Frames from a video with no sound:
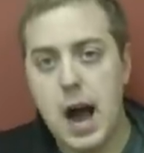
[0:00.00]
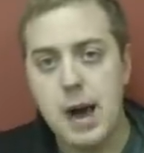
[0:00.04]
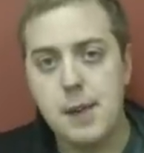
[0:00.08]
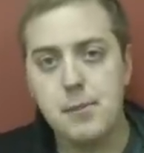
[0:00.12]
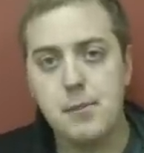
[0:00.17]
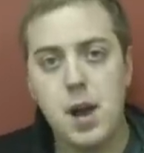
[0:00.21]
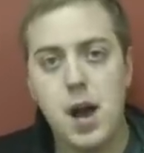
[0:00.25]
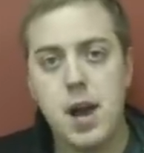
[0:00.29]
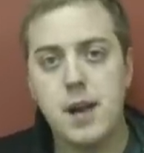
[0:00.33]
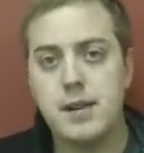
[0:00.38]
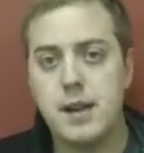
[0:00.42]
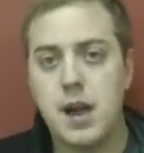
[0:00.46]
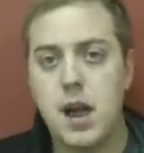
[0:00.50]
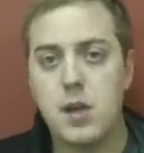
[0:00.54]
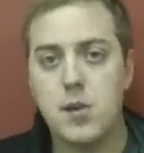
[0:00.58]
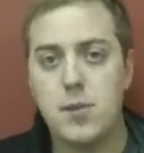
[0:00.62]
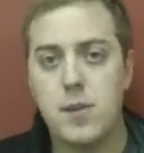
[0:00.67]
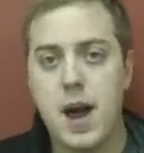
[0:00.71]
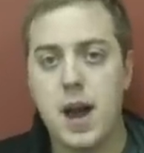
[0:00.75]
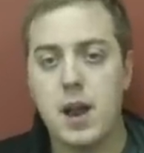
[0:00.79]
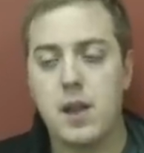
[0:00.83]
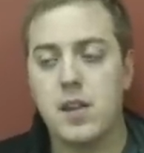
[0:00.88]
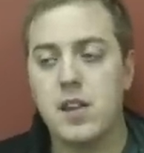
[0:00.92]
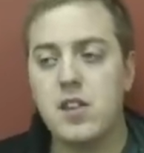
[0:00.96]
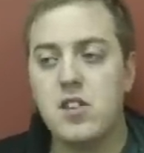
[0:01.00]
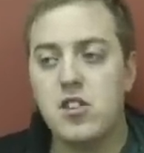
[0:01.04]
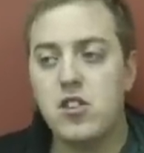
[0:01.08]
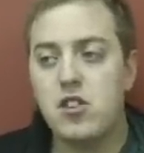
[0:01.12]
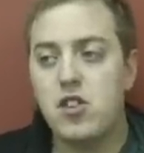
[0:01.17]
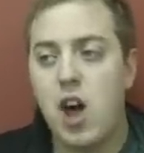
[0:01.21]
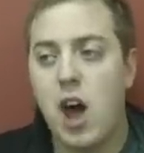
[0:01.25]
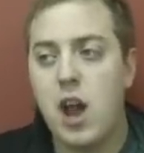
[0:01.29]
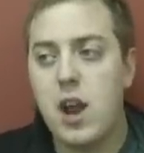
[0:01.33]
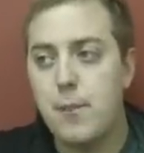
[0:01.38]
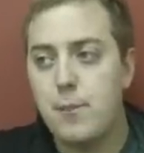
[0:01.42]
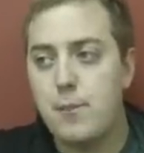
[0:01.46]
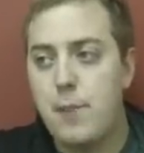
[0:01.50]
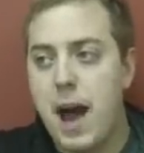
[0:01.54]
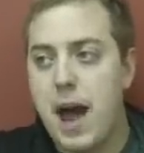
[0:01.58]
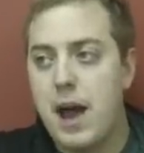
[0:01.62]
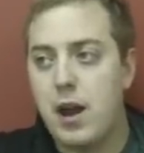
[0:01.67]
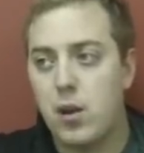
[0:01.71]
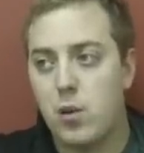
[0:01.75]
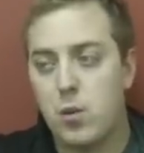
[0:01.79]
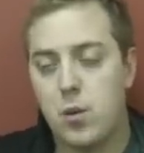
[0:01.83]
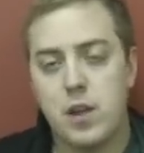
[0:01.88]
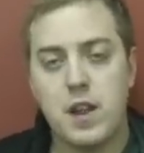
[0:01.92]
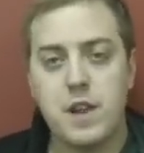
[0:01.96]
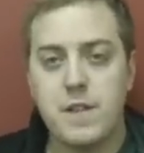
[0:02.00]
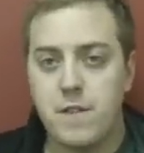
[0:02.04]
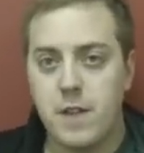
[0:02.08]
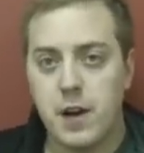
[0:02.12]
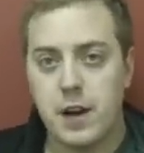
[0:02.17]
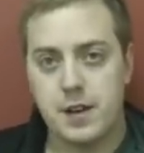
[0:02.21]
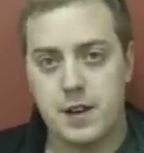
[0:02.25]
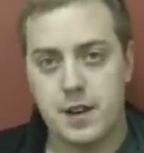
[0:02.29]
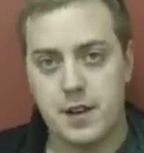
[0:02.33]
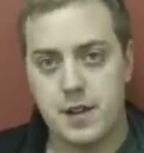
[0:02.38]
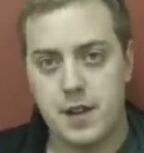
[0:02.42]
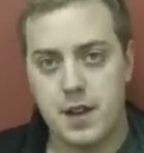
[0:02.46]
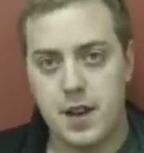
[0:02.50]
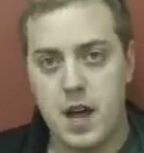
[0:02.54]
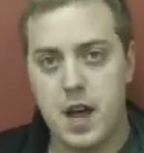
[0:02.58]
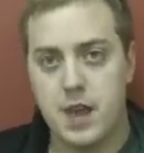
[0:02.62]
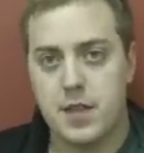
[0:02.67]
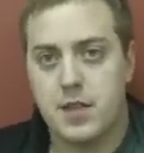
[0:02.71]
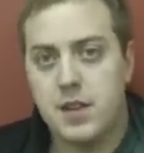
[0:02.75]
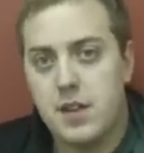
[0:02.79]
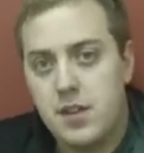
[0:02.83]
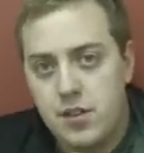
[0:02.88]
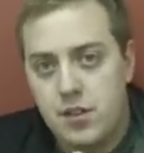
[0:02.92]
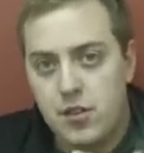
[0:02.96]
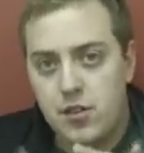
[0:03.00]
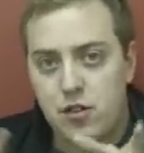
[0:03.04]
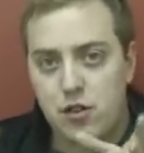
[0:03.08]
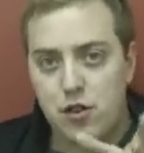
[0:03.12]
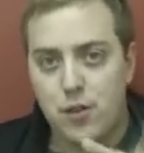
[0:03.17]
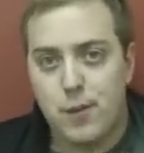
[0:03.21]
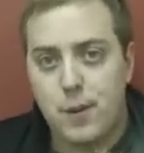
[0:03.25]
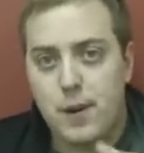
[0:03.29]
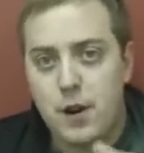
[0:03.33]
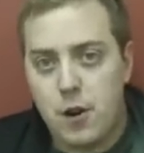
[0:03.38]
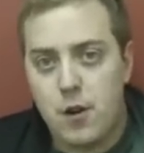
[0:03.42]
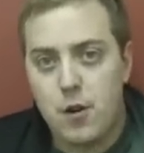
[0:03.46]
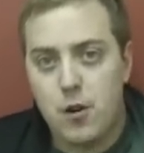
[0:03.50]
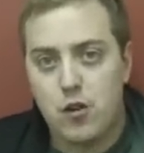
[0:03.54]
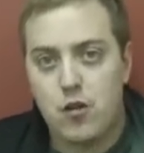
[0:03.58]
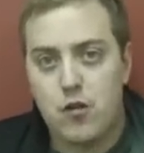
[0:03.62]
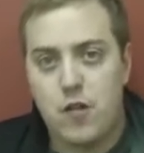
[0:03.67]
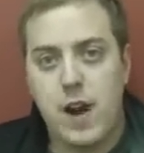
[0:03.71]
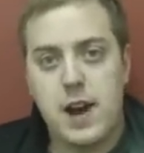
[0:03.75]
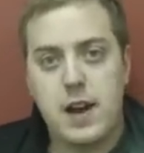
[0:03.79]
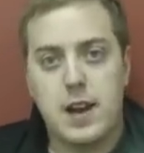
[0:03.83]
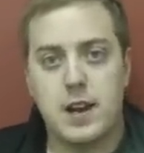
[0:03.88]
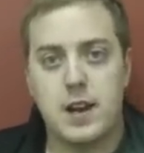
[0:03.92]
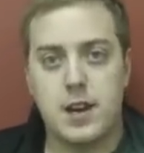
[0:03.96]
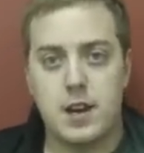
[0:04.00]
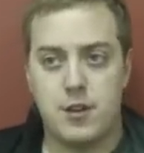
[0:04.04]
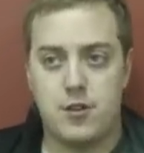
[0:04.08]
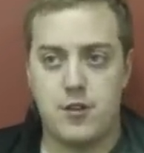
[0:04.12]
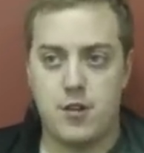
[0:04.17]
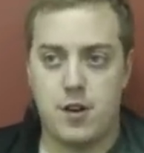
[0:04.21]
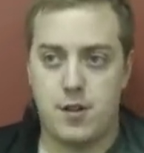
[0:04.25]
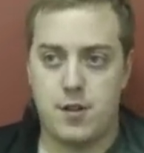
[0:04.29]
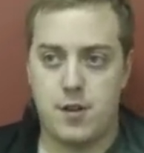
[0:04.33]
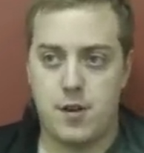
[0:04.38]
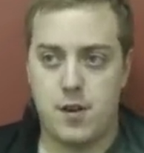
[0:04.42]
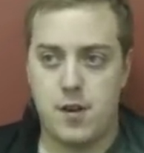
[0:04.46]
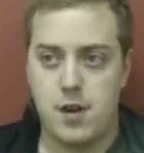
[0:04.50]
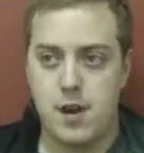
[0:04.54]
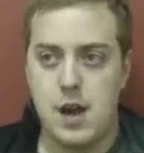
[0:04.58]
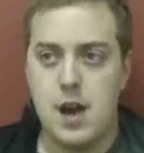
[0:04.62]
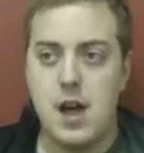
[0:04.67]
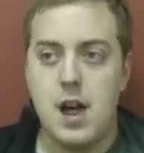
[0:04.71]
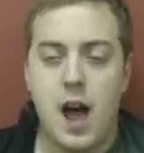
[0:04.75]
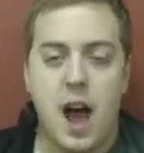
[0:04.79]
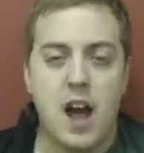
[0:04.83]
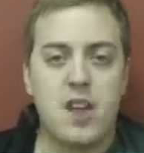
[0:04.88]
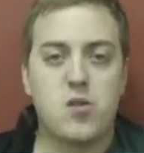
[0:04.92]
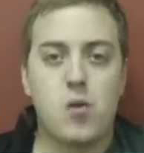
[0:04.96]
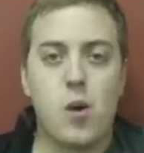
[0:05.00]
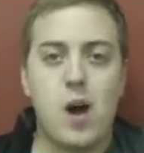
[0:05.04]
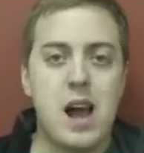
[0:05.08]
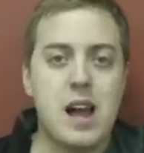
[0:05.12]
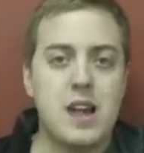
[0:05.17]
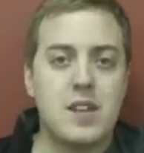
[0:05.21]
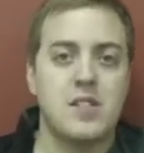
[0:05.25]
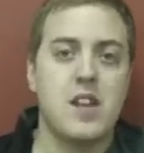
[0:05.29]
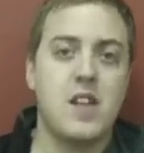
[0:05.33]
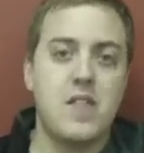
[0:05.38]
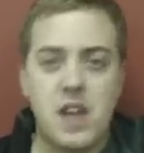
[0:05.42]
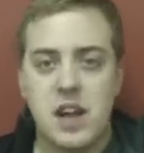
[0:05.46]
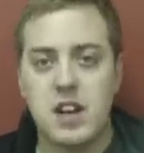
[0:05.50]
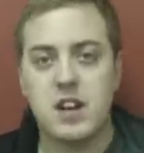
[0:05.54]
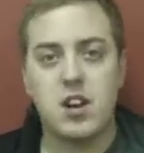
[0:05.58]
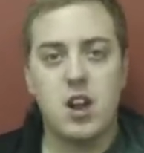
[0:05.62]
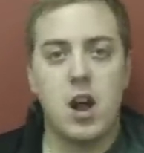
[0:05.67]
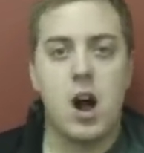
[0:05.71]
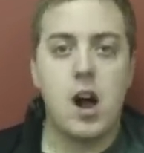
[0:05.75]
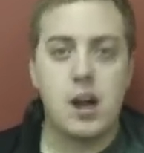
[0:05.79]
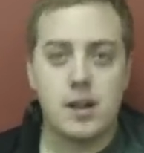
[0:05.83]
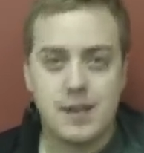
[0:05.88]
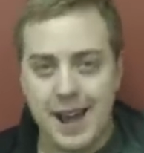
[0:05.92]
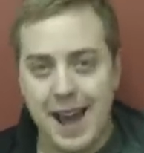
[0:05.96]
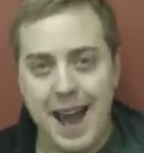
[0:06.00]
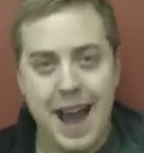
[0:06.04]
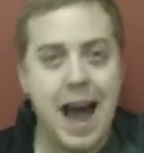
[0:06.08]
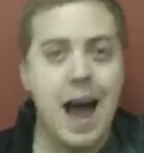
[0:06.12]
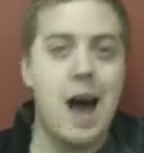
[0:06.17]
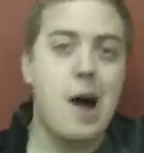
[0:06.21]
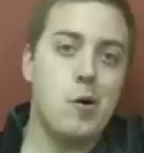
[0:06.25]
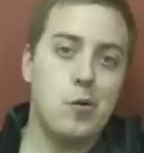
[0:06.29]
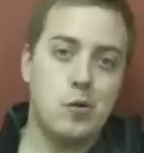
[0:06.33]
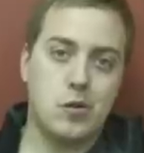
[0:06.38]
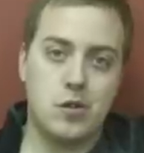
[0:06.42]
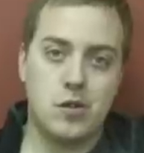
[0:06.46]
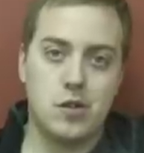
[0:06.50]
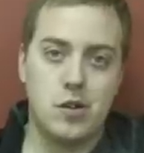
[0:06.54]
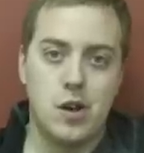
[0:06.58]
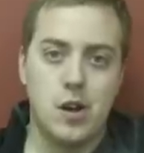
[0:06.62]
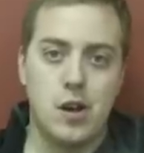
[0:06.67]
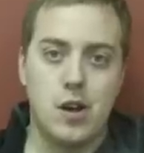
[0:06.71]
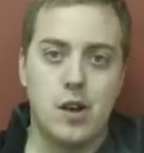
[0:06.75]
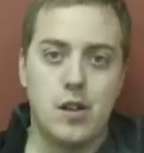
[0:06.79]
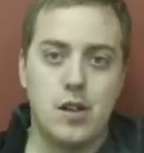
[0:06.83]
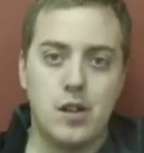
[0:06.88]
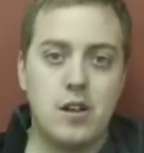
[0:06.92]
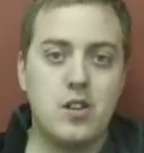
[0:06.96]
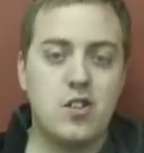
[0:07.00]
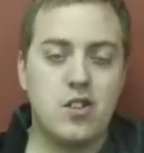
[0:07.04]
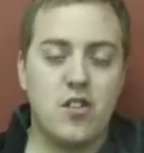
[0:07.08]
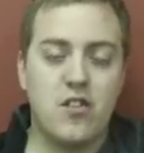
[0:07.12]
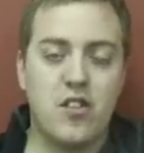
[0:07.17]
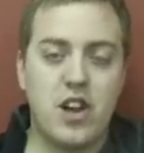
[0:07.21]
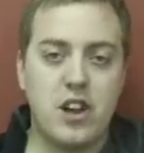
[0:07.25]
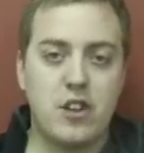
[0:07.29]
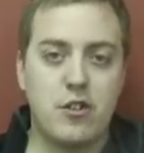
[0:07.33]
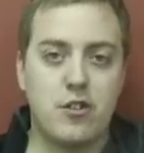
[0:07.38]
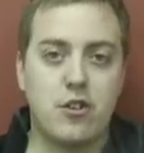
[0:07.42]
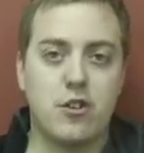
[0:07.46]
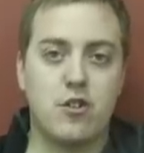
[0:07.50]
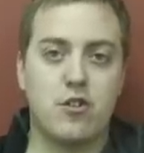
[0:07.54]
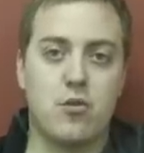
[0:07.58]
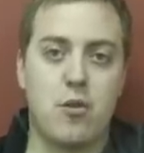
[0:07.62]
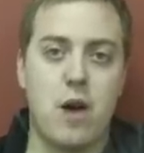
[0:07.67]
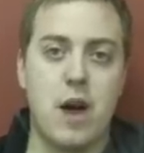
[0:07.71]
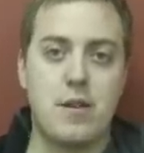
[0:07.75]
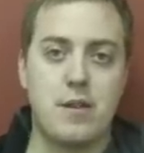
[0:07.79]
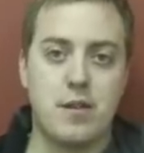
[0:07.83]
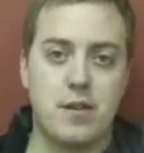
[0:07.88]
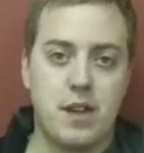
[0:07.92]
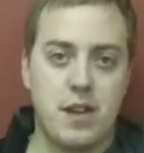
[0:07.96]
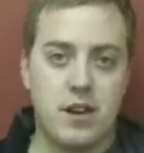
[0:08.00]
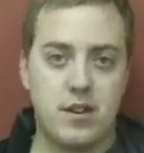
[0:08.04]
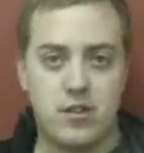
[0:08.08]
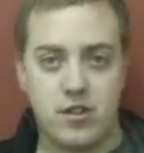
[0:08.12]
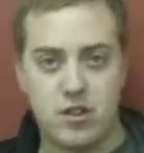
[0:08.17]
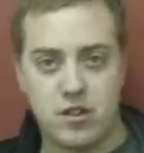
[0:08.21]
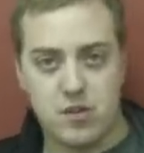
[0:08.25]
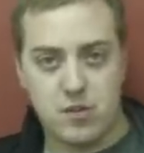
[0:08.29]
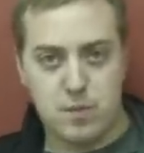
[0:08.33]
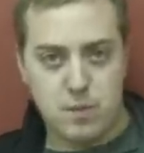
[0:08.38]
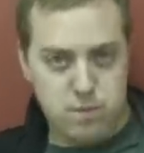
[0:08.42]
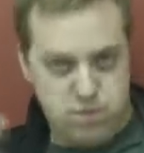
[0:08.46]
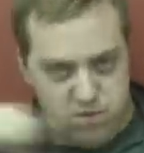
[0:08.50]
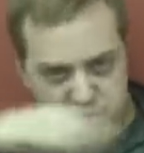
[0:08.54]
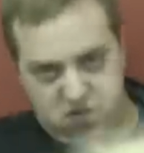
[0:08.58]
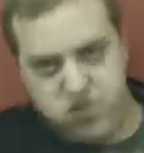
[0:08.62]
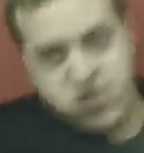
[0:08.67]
I'm not death battle. This is not a battle where they fight to the death. This is superheroes fighting each other. That's why I said they knocked out these Avengers rather than just